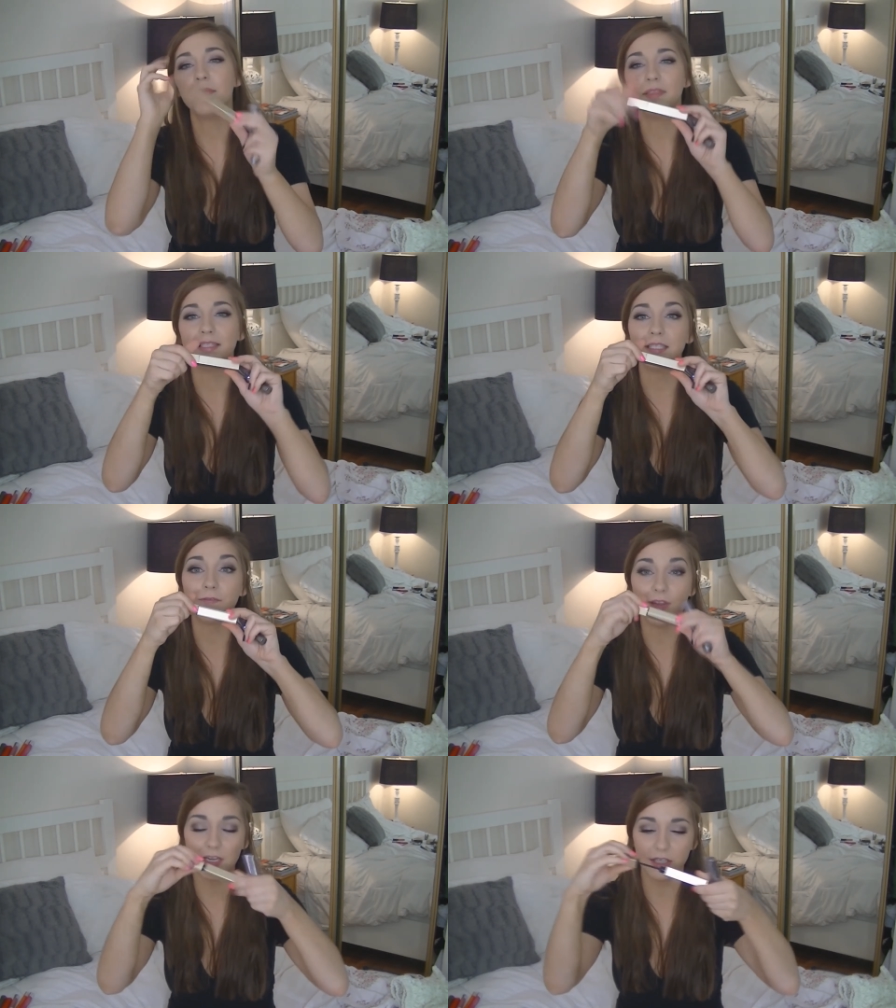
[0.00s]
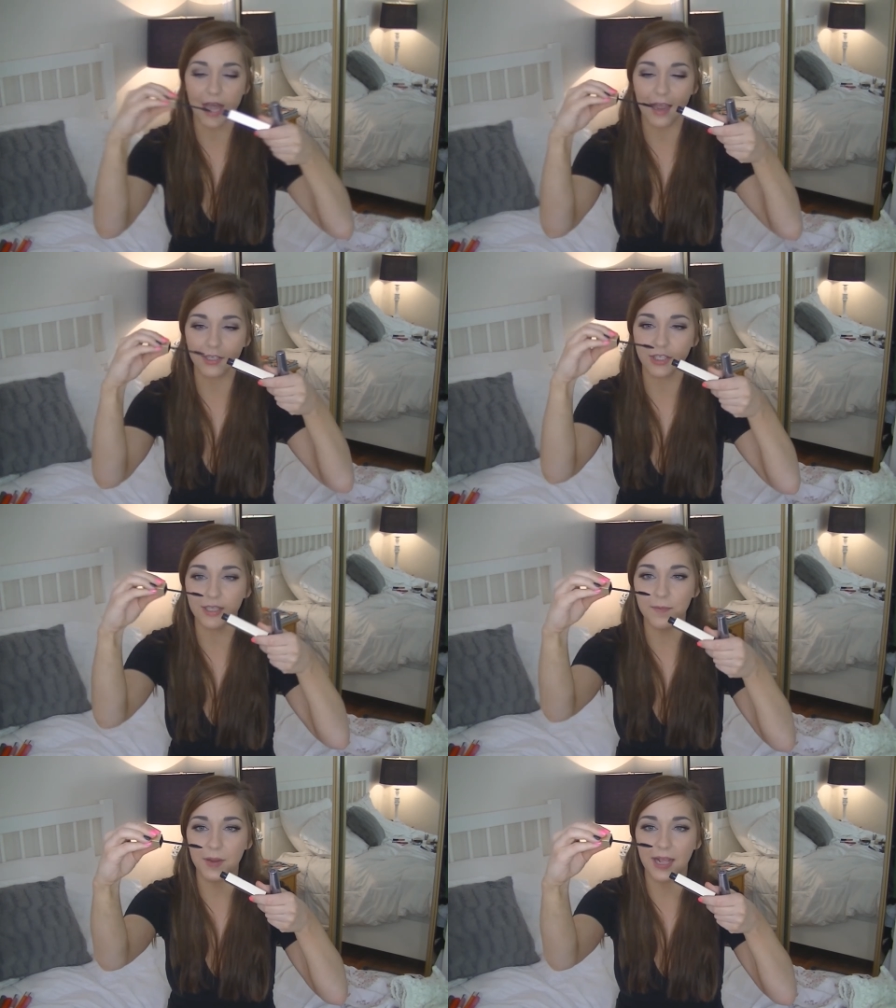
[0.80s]
This is finished
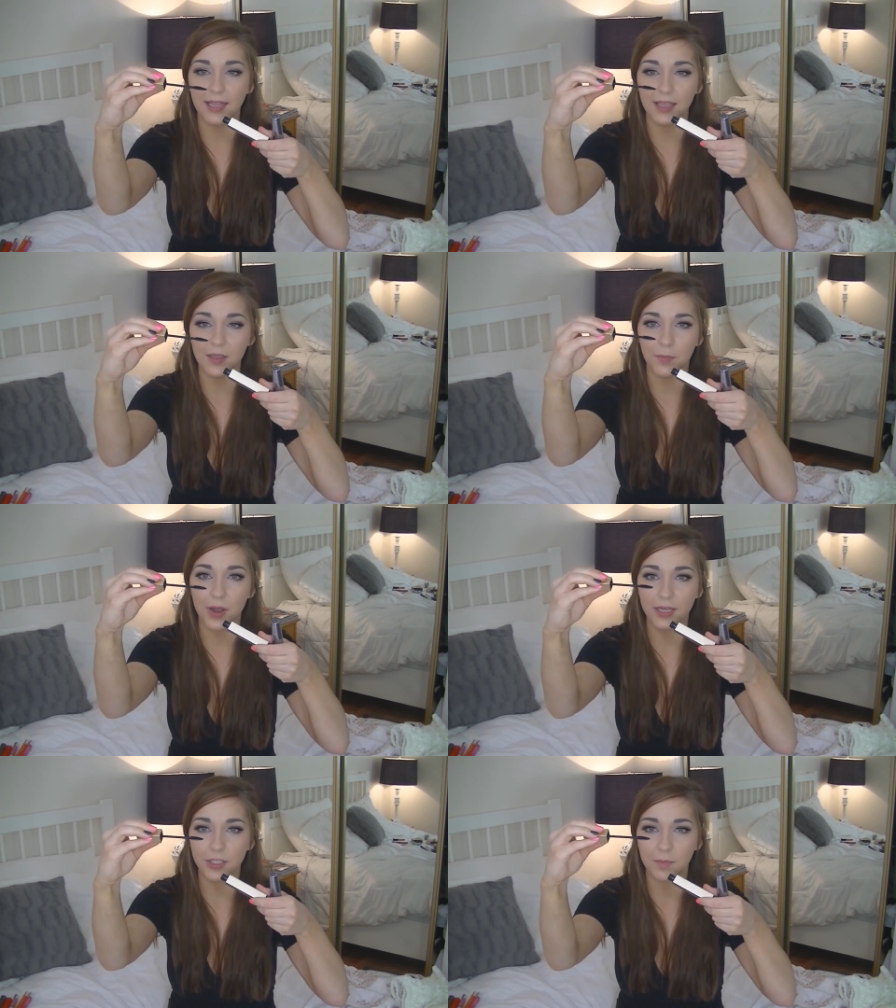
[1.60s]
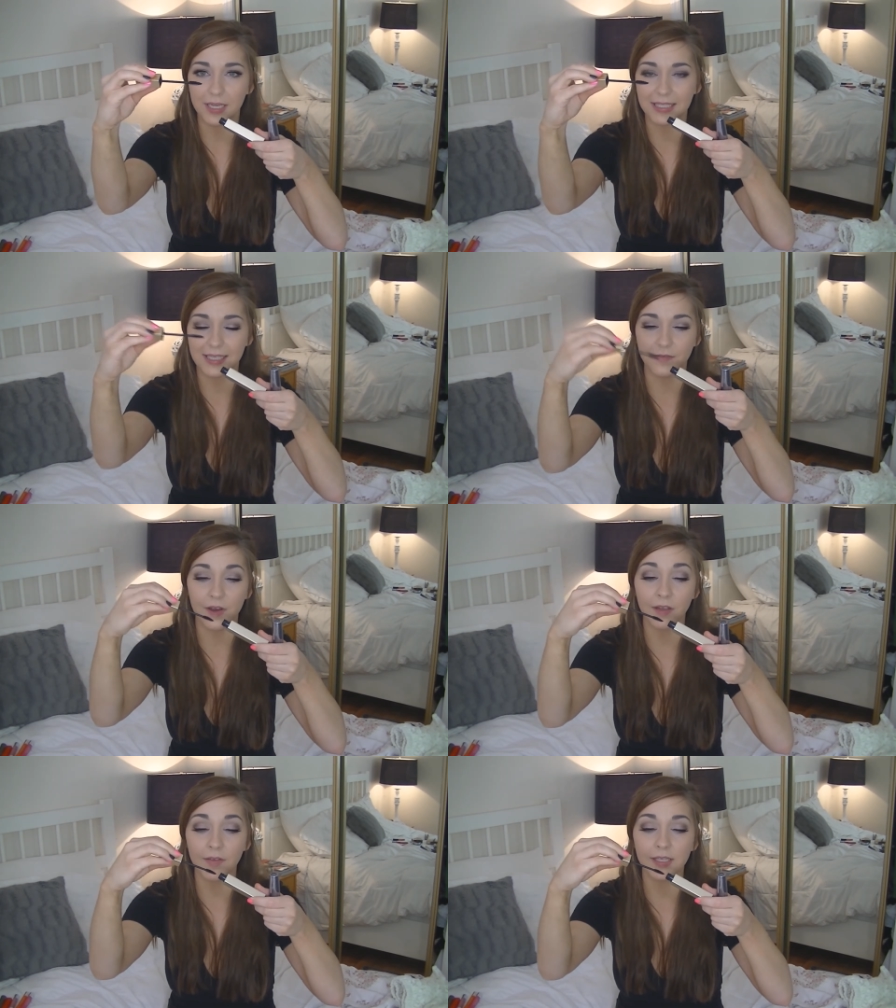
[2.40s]
actually, but I like the brush because it's
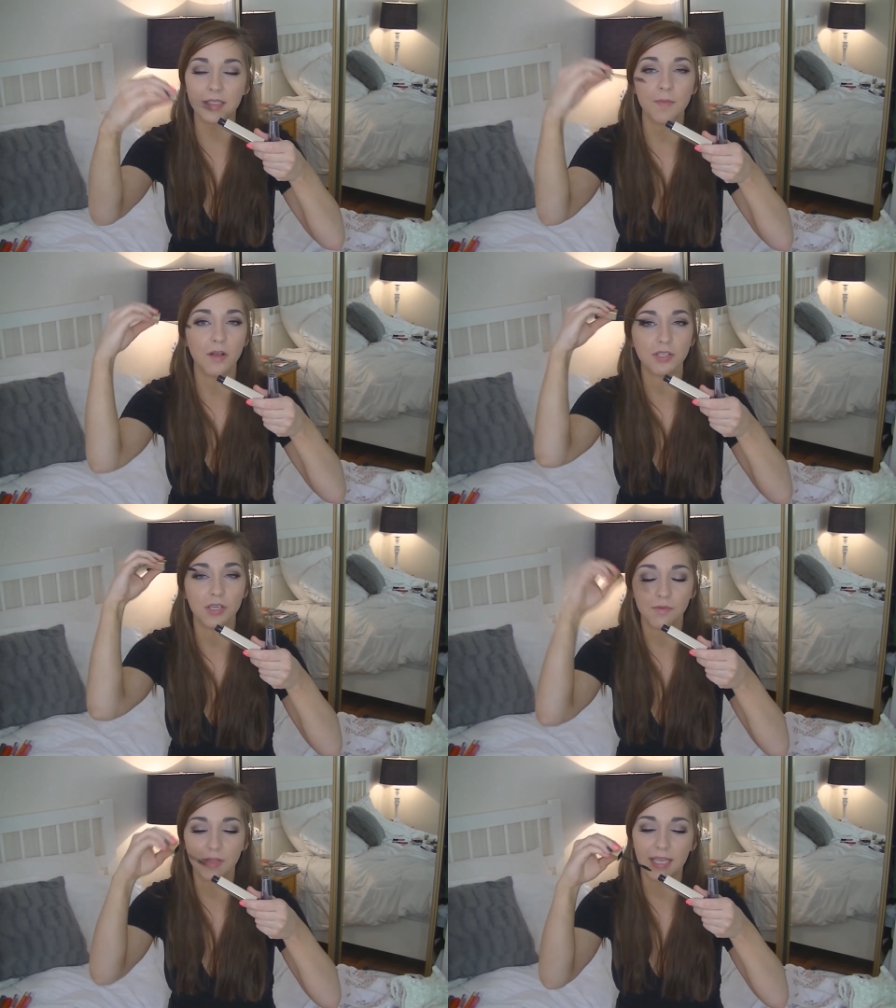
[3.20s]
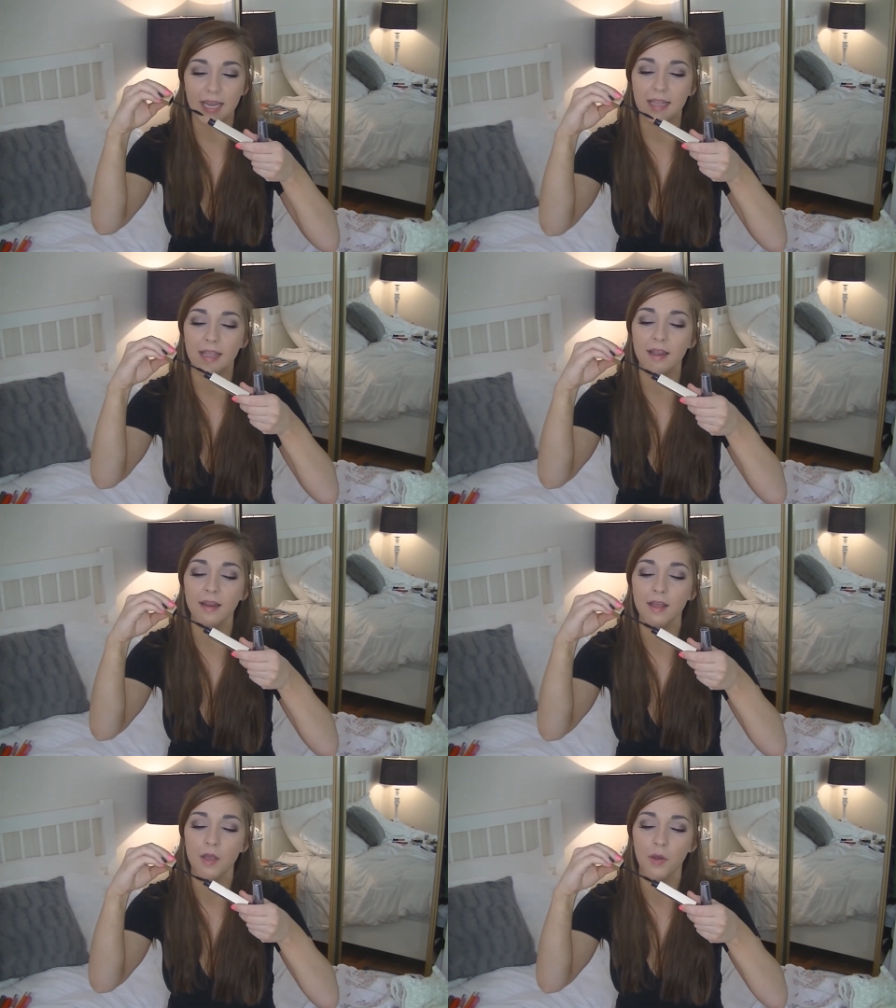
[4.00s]
very, very small, so you can really get in
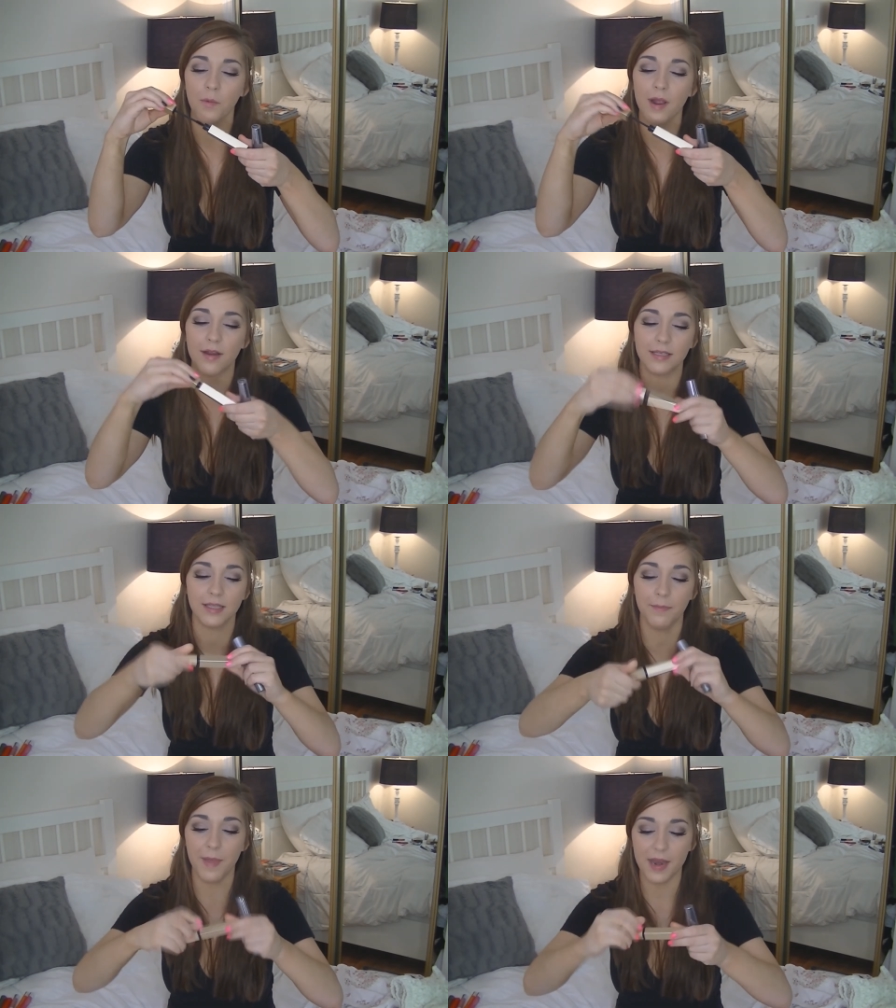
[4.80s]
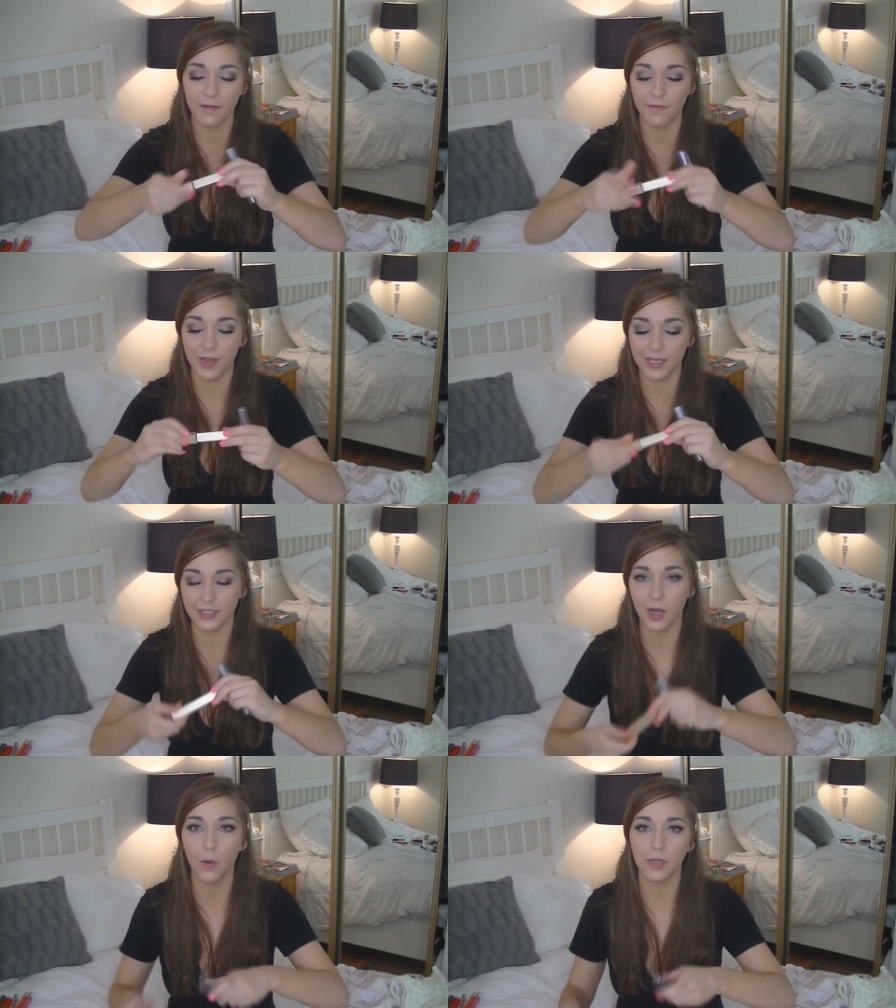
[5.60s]
there, whereas the Benefit
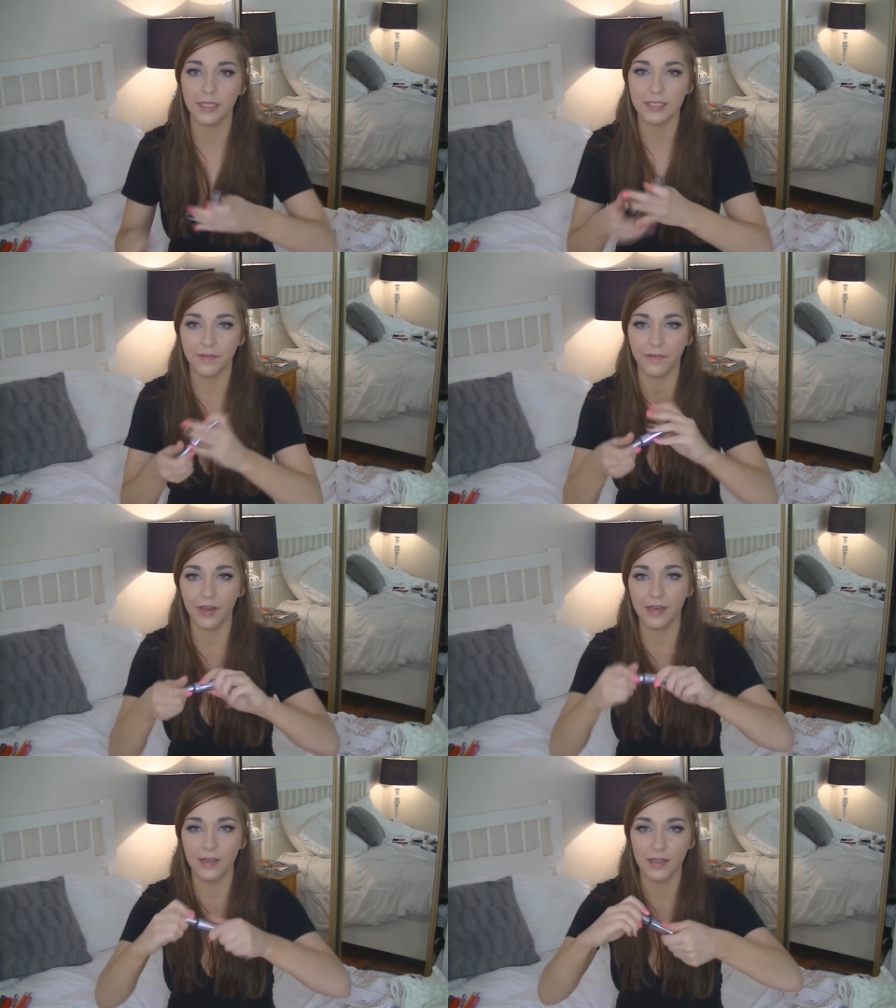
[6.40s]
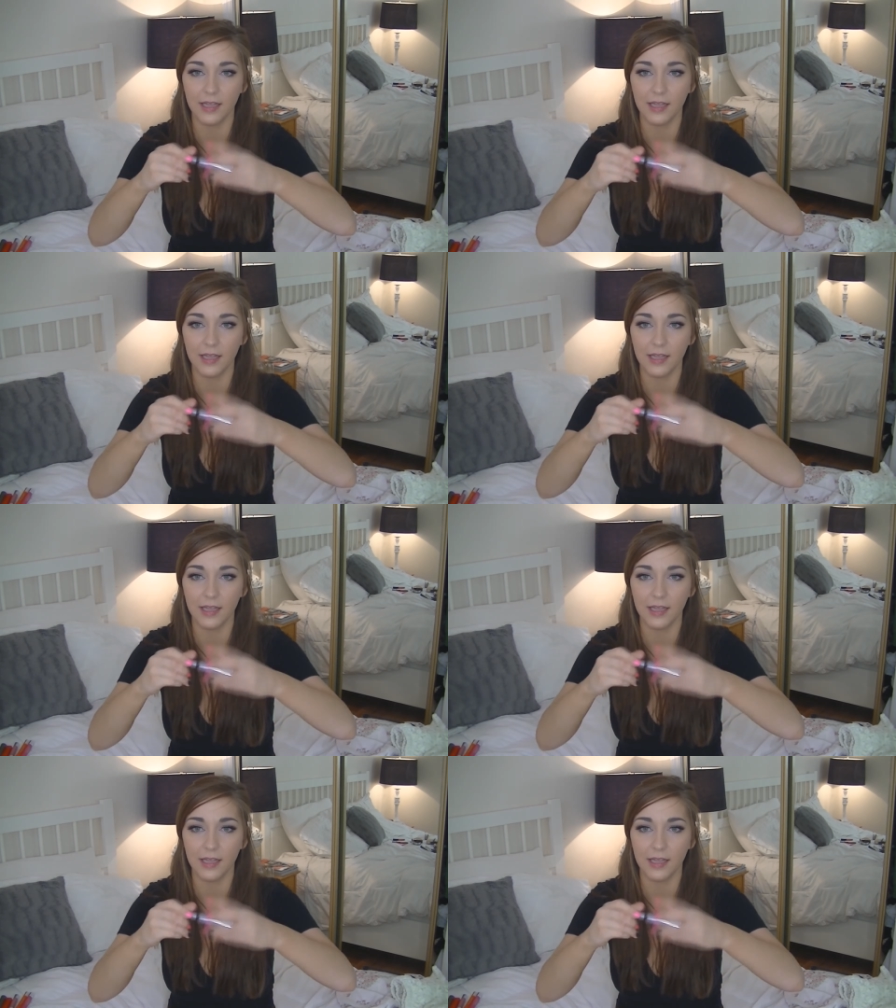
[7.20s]
is totally different.